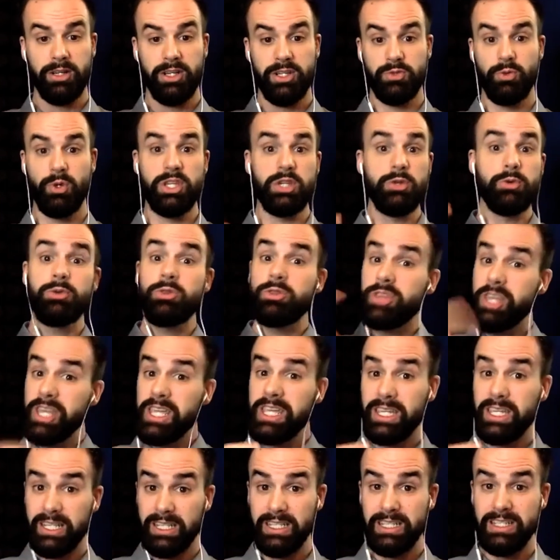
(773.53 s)
Because what you
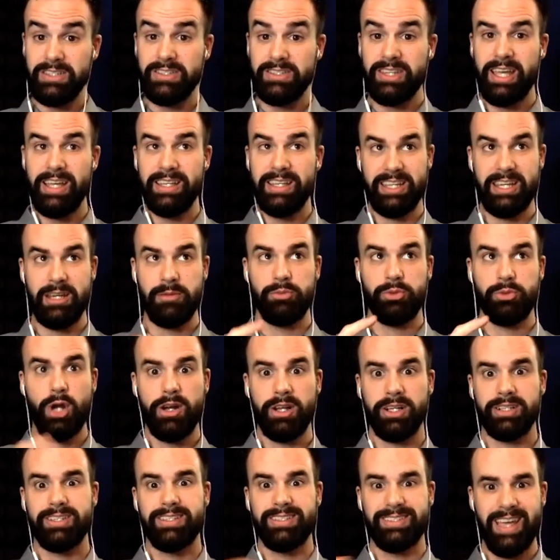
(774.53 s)
think it is as a
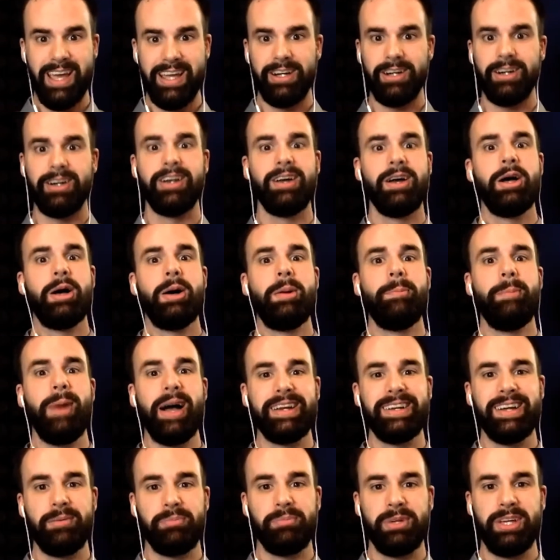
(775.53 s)
product designer
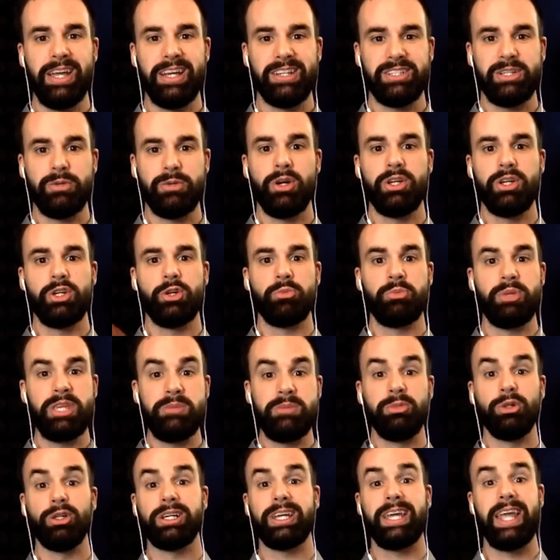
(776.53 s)
might not be actually what your
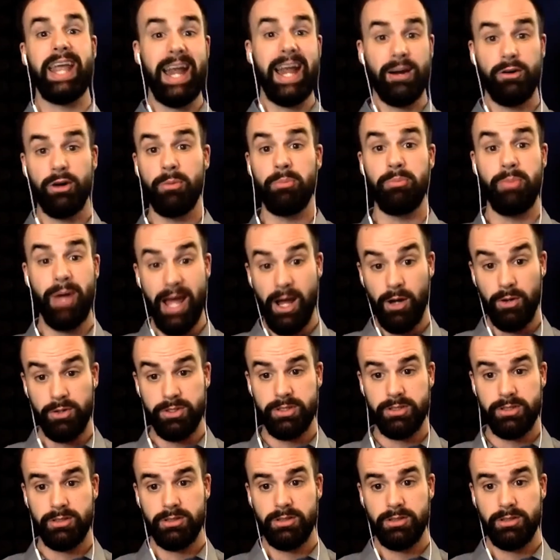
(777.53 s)
people care about.